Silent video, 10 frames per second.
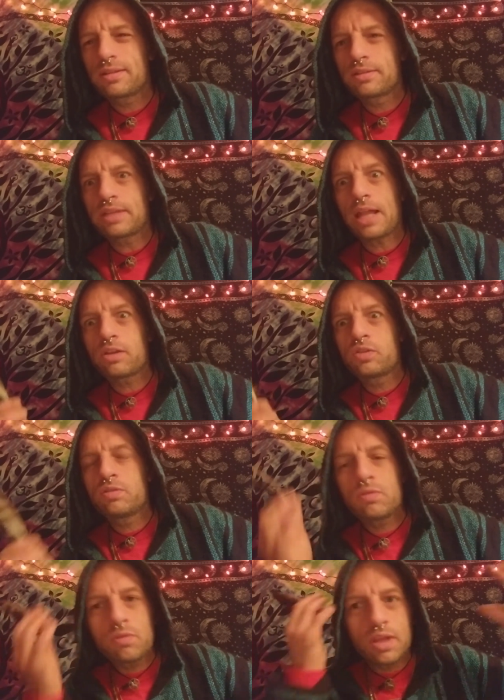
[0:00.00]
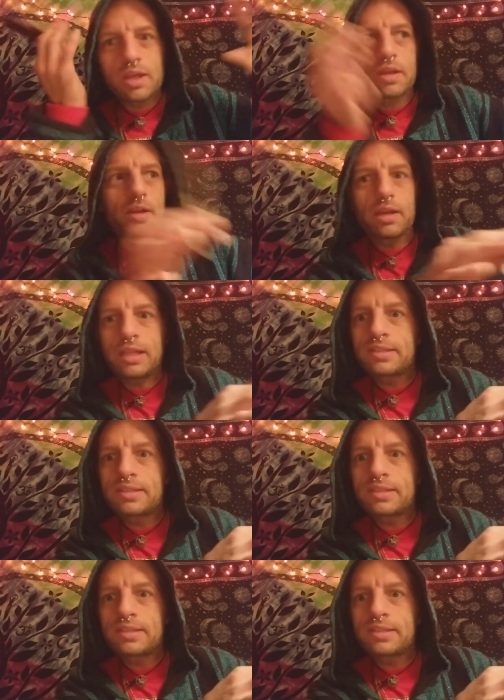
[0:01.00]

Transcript: Solitude in